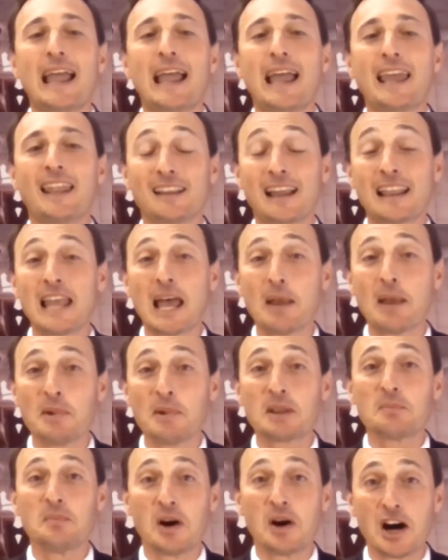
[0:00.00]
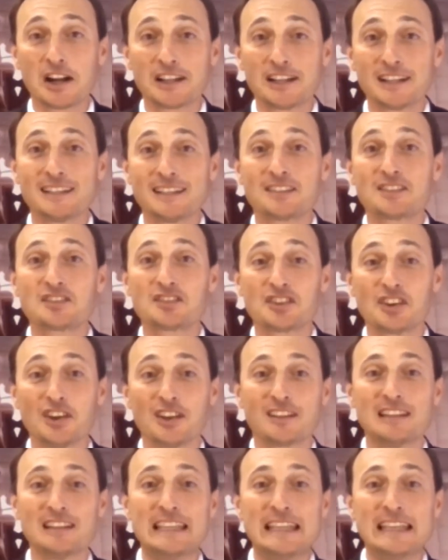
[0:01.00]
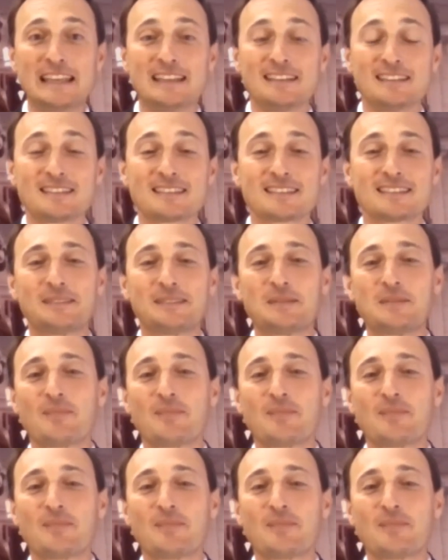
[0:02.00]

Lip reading: And a dynamic market it certainly is.